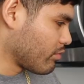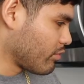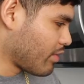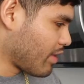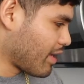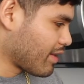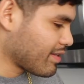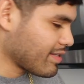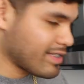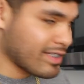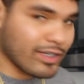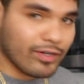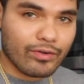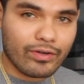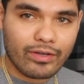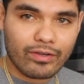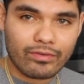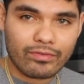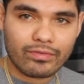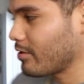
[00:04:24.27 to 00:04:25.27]
You got the
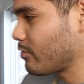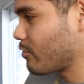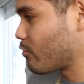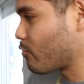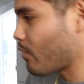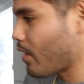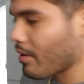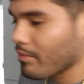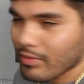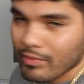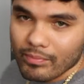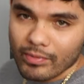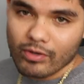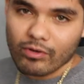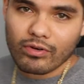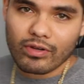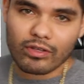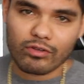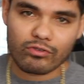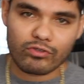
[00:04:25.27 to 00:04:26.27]
cereal, you grab the
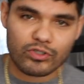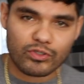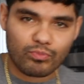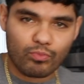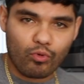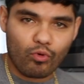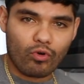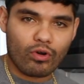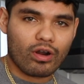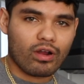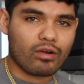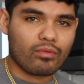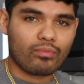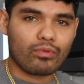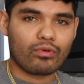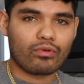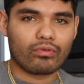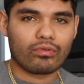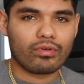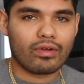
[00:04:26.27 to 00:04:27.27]
milk and you just pour it on a
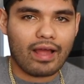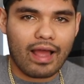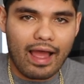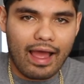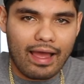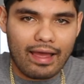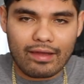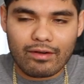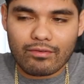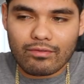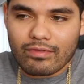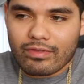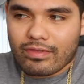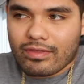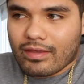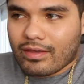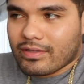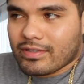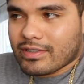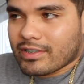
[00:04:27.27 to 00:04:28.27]
bowl. I don't
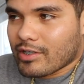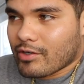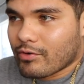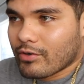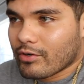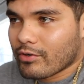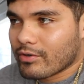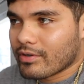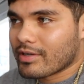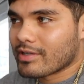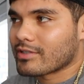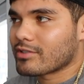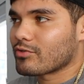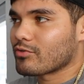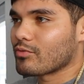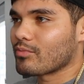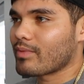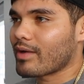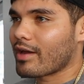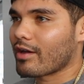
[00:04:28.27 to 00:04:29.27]
think cereal is
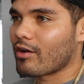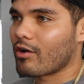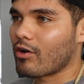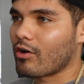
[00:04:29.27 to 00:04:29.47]
soup at